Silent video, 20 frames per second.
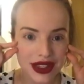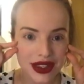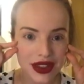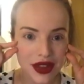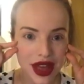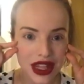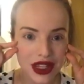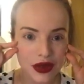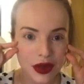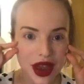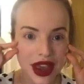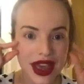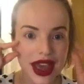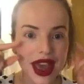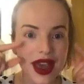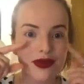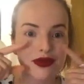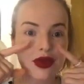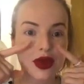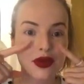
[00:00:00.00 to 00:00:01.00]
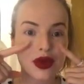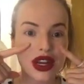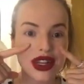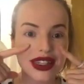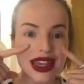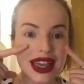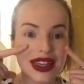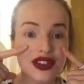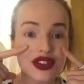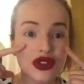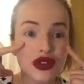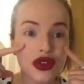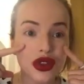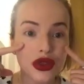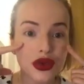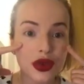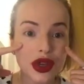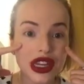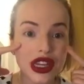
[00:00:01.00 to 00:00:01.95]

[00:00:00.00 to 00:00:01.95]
So that's why, remember, it takes 2 to 3